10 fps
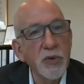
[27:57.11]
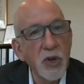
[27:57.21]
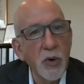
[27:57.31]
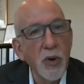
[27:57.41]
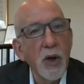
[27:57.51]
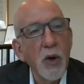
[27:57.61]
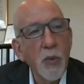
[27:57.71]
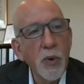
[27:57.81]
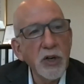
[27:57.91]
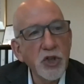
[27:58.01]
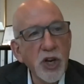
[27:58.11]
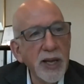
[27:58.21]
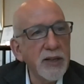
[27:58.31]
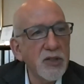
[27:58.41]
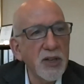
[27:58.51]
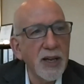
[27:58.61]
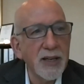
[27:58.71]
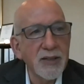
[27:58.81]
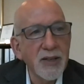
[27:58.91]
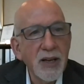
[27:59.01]
So when a Chase
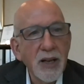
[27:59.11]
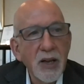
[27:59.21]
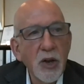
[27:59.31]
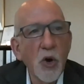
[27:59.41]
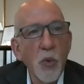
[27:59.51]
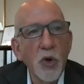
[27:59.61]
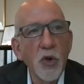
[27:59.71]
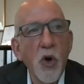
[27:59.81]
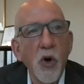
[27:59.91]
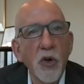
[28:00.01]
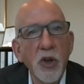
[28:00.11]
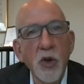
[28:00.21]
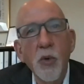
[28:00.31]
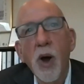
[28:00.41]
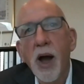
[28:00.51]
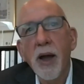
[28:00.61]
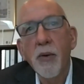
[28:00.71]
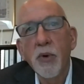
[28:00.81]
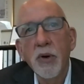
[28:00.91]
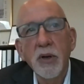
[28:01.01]
says, we'll call you, I
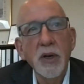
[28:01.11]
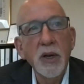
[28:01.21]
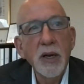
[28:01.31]
would,